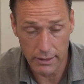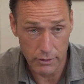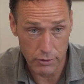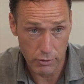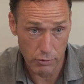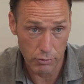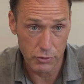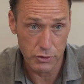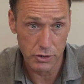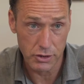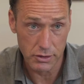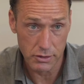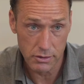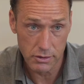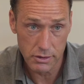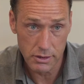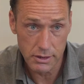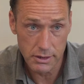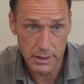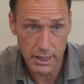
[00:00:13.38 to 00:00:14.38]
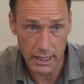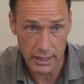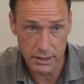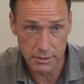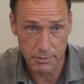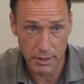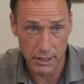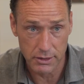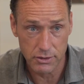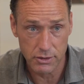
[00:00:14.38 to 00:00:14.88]
had an urgent
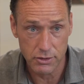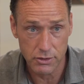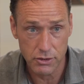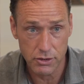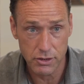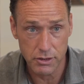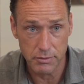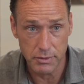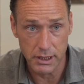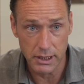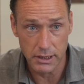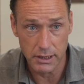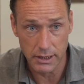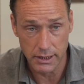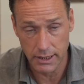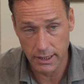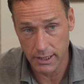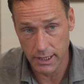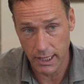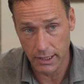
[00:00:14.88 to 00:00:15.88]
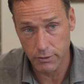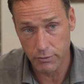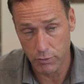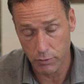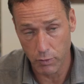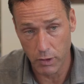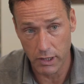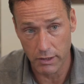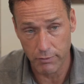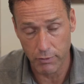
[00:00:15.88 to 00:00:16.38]
text message to me to connect
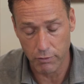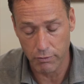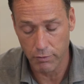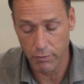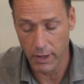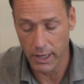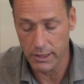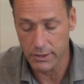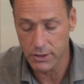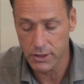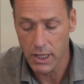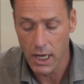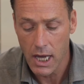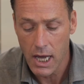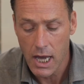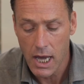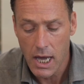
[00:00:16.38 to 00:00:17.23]
with one of her friends.